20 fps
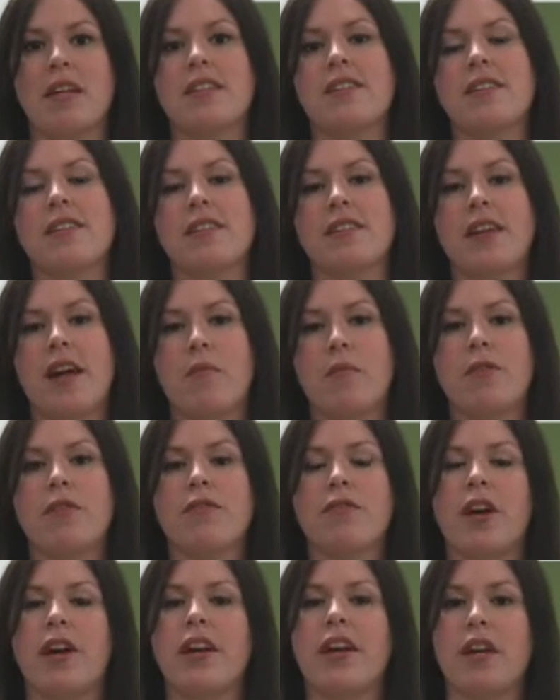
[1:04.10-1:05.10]
and its
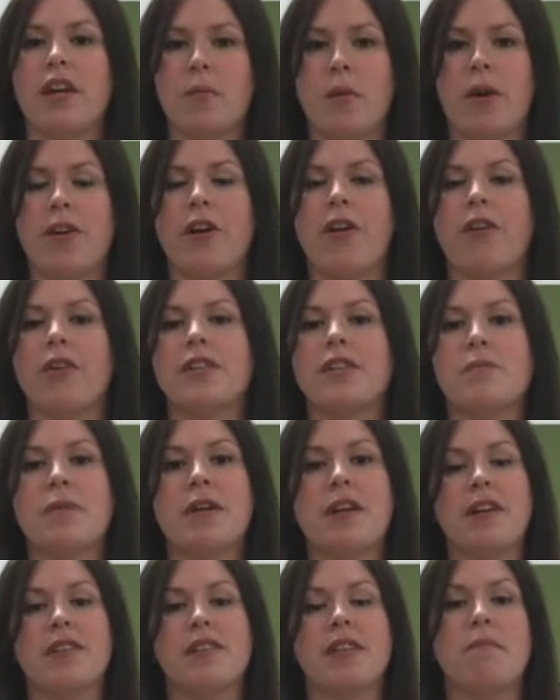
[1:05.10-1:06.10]
collaborative line Anna Pardal is
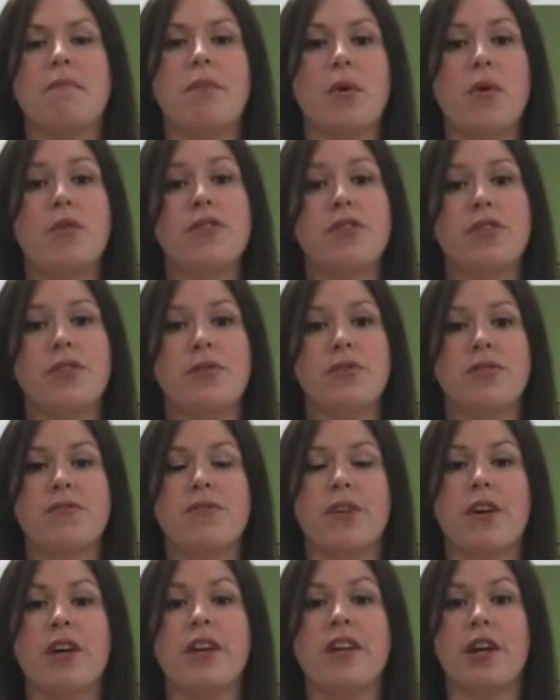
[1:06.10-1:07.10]
because they both use
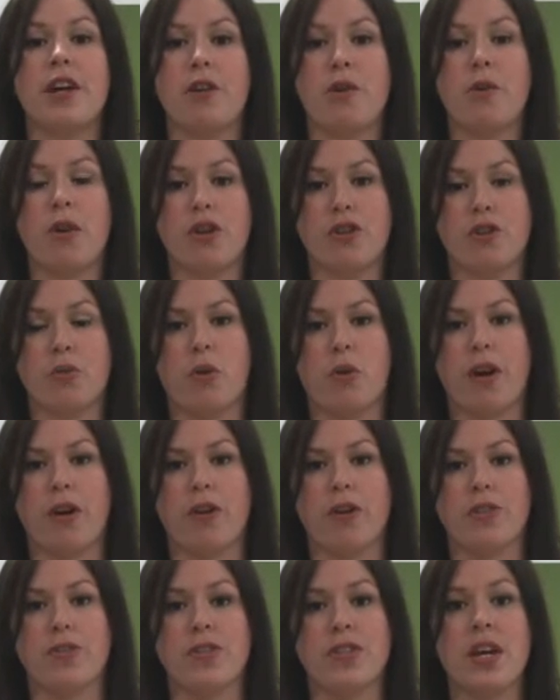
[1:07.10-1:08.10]
very narrow
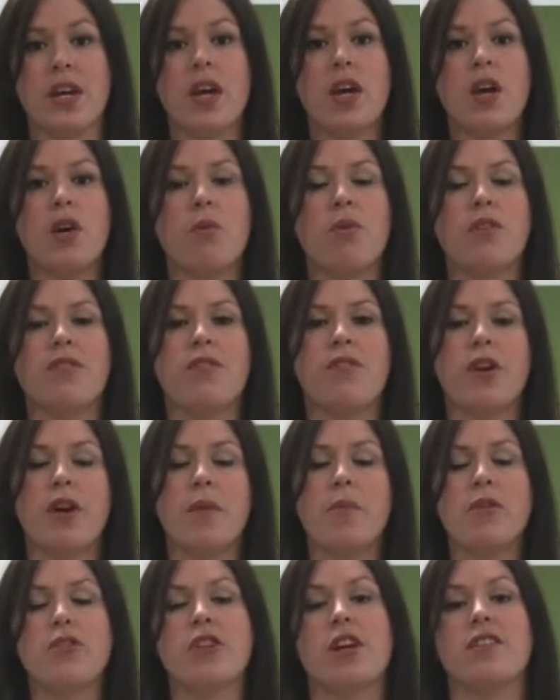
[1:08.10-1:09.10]
underwires with very
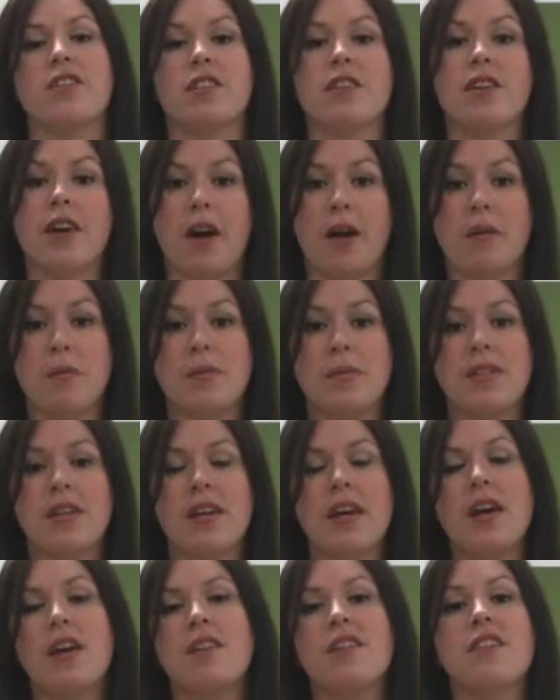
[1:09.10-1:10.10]
projected cups.
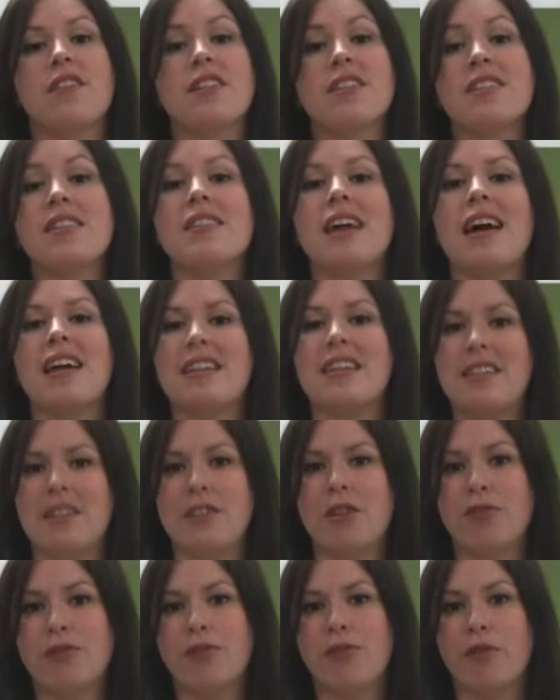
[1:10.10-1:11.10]
Now, this is
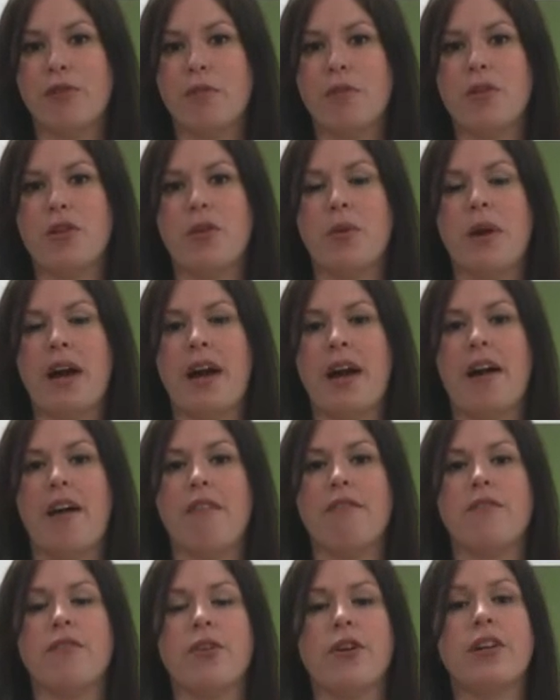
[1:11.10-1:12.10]
ideal for women who
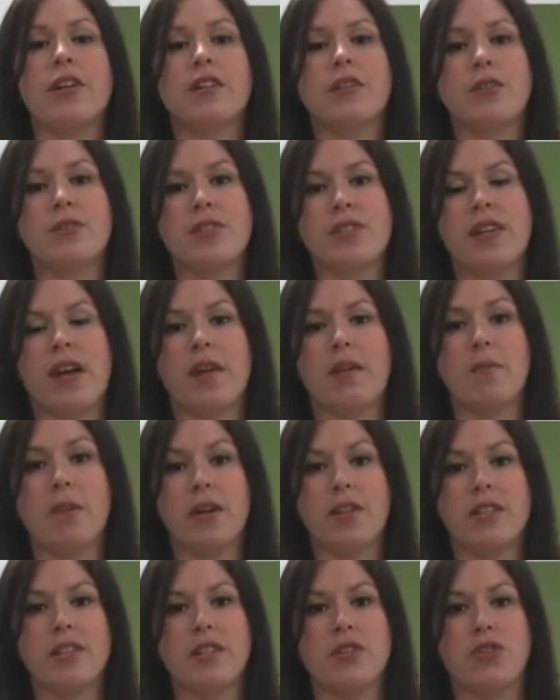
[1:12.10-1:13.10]
have very little side
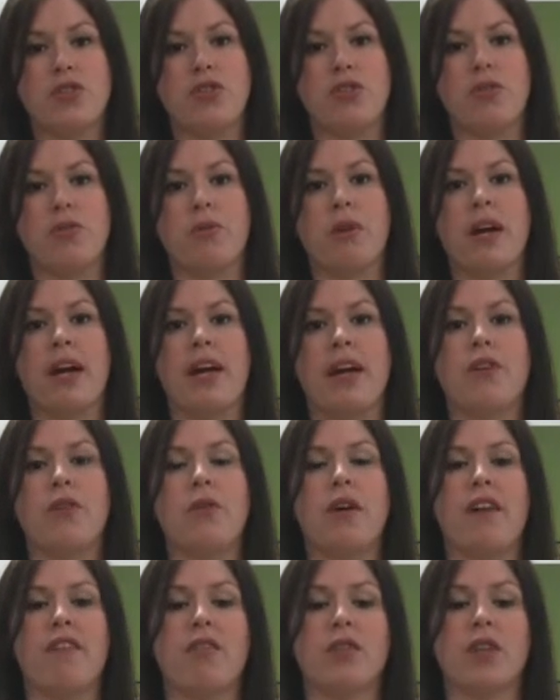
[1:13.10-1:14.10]
breast tissue and
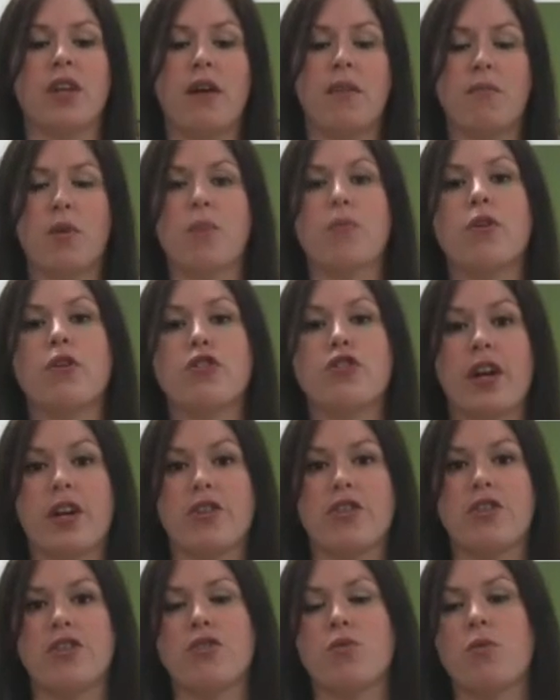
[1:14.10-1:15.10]
who have a lot more
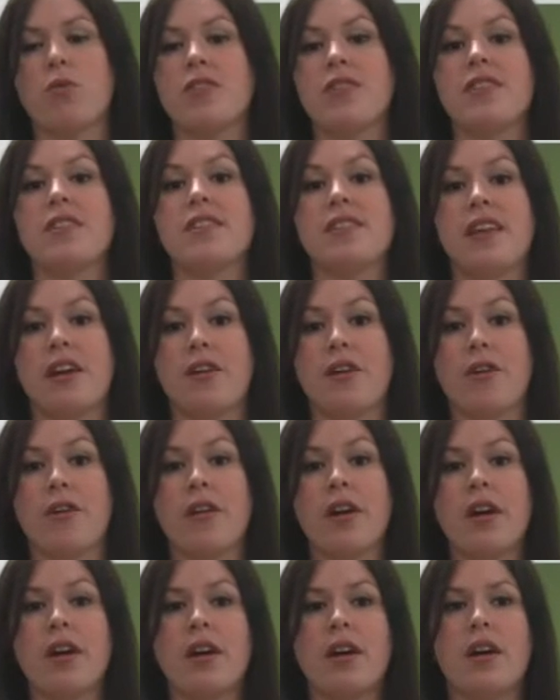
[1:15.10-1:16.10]
projection towards the center,
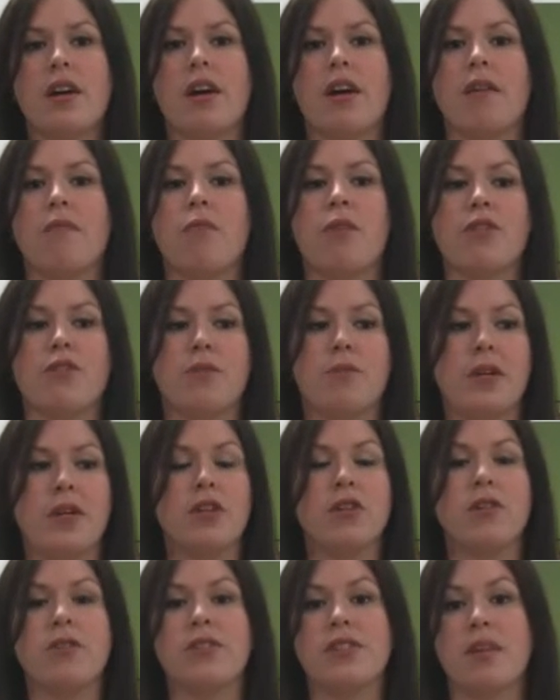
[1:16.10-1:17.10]
whether it be
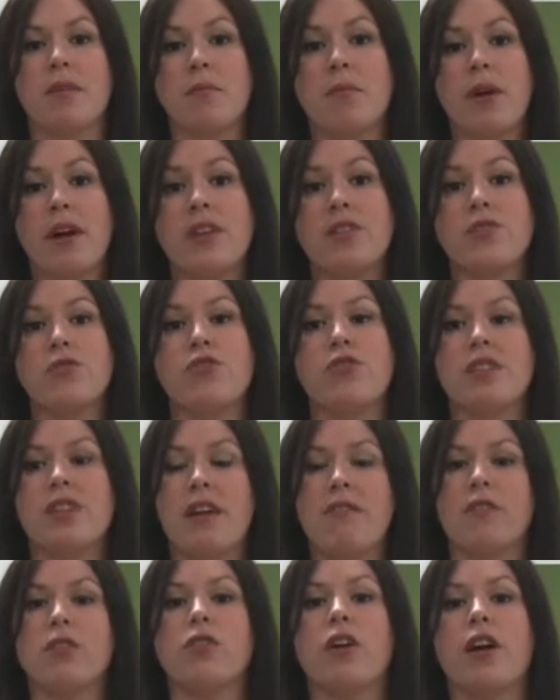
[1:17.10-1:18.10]
close-set breasts or just
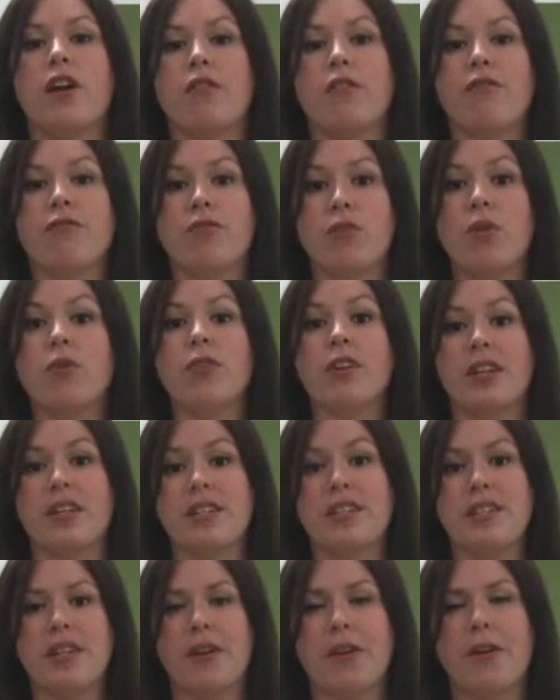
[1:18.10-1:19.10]
have a lot of
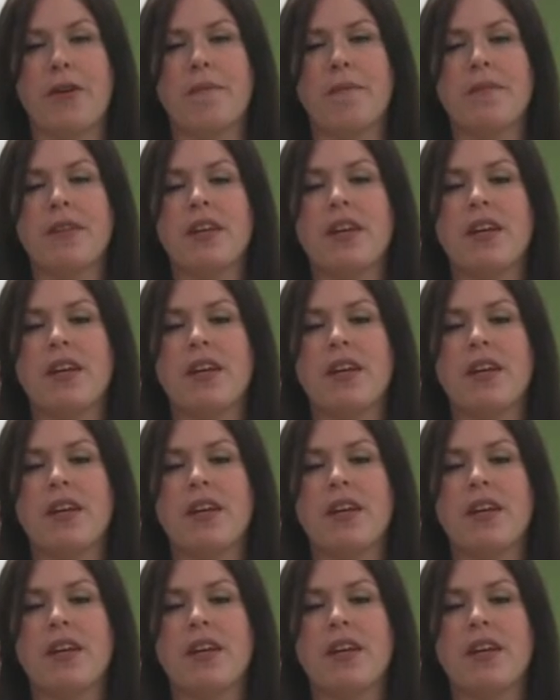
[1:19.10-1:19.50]
fullness here,